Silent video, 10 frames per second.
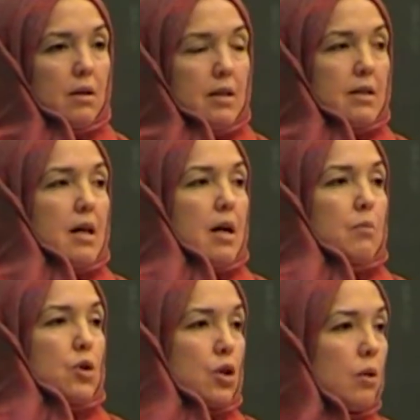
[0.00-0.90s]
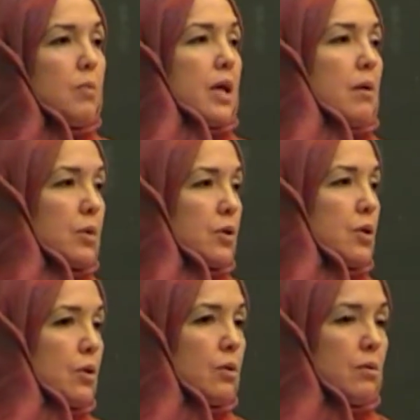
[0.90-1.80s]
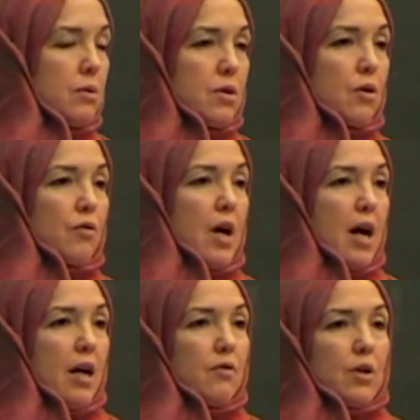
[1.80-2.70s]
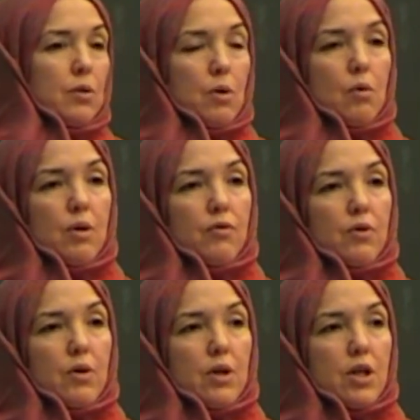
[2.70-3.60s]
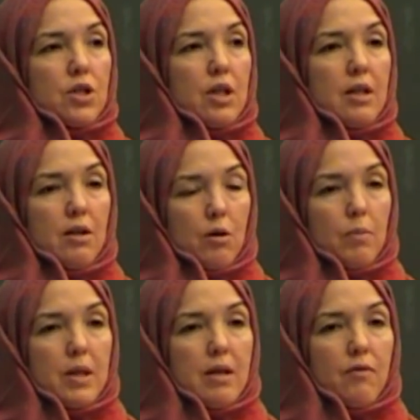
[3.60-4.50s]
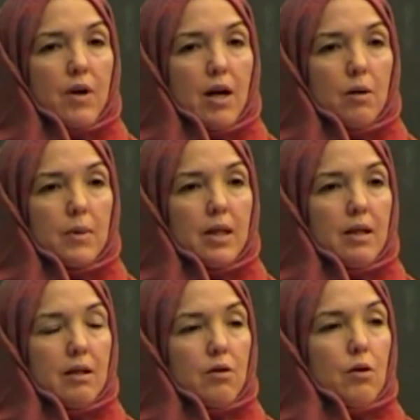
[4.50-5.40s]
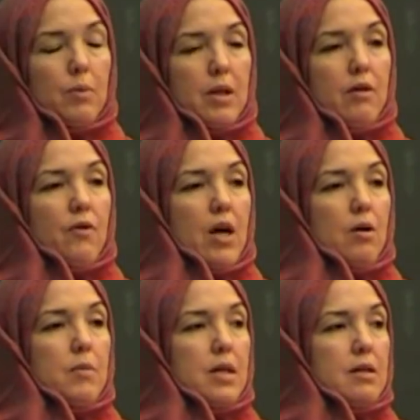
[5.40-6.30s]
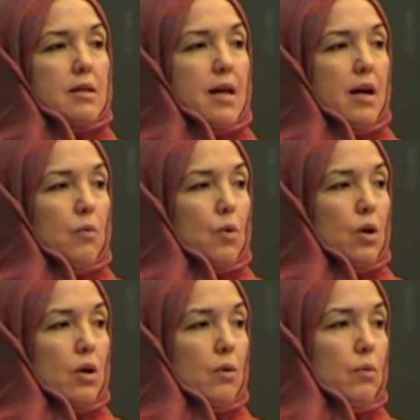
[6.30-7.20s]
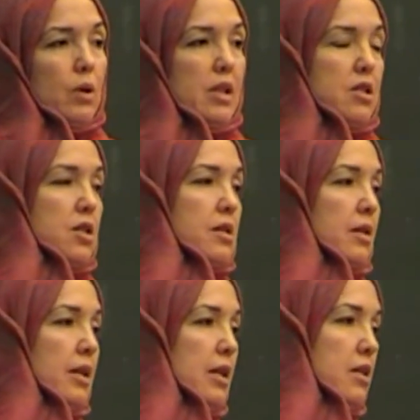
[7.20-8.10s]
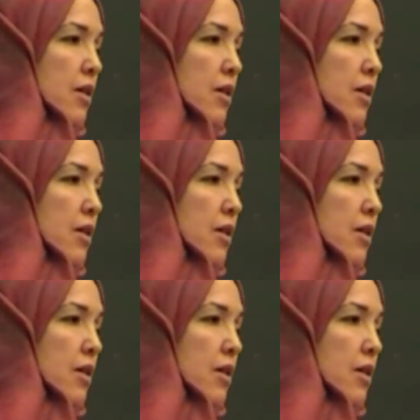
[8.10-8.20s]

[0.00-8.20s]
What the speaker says: Islam should be able to survive and grow and flourish in an urban environment, and in urban environments that were religiously